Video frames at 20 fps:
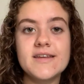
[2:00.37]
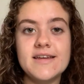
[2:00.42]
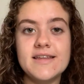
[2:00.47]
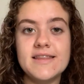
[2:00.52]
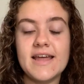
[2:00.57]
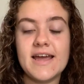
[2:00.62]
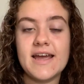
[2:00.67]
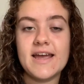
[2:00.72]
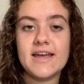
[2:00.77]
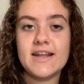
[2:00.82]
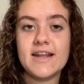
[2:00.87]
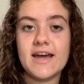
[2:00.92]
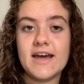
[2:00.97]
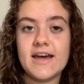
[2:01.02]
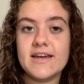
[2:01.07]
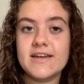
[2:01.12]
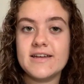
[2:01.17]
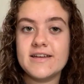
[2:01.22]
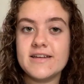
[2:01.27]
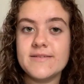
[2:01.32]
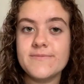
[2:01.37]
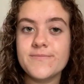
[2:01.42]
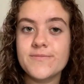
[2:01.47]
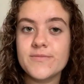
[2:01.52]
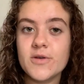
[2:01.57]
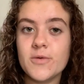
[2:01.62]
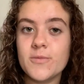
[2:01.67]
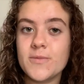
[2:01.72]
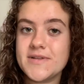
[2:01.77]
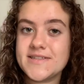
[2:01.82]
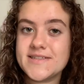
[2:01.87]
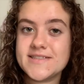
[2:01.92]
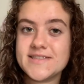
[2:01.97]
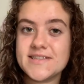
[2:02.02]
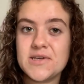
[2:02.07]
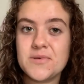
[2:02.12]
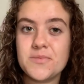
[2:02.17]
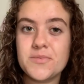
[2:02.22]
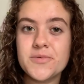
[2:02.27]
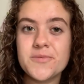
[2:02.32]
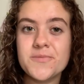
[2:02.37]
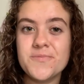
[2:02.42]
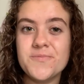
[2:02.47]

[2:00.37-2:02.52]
and then I went to sleep.